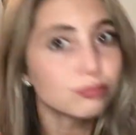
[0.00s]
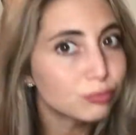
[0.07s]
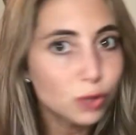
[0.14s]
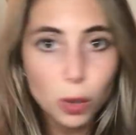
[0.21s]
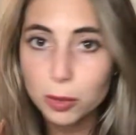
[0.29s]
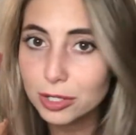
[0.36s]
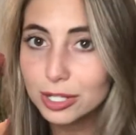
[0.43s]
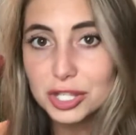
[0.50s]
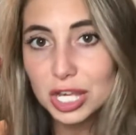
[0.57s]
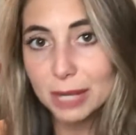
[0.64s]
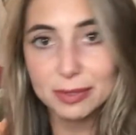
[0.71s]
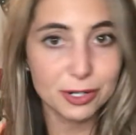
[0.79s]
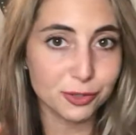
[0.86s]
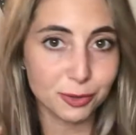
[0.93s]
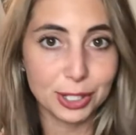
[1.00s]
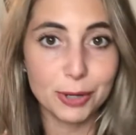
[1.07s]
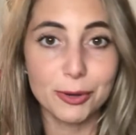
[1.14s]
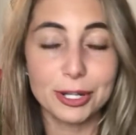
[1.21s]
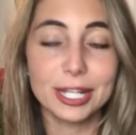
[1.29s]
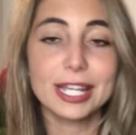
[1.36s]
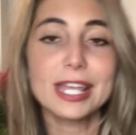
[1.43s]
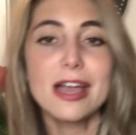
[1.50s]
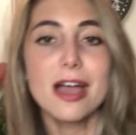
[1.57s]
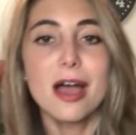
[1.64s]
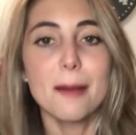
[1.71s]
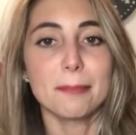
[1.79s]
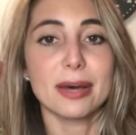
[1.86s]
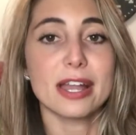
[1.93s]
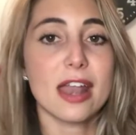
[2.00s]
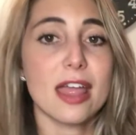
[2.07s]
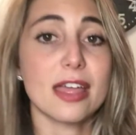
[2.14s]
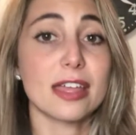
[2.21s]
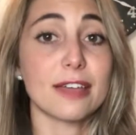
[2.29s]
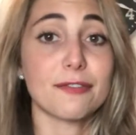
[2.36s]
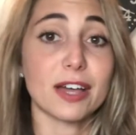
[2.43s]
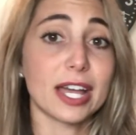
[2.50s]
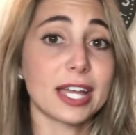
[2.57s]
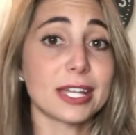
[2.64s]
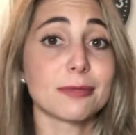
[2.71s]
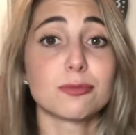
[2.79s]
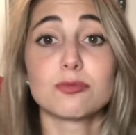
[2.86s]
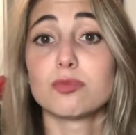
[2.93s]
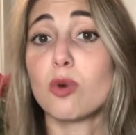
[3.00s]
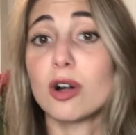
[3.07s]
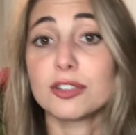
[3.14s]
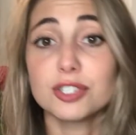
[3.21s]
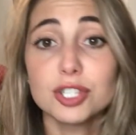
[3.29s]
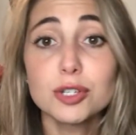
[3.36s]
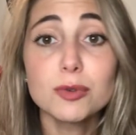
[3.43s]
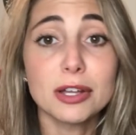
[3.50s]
going to the gym and it's really oily, but if I want to,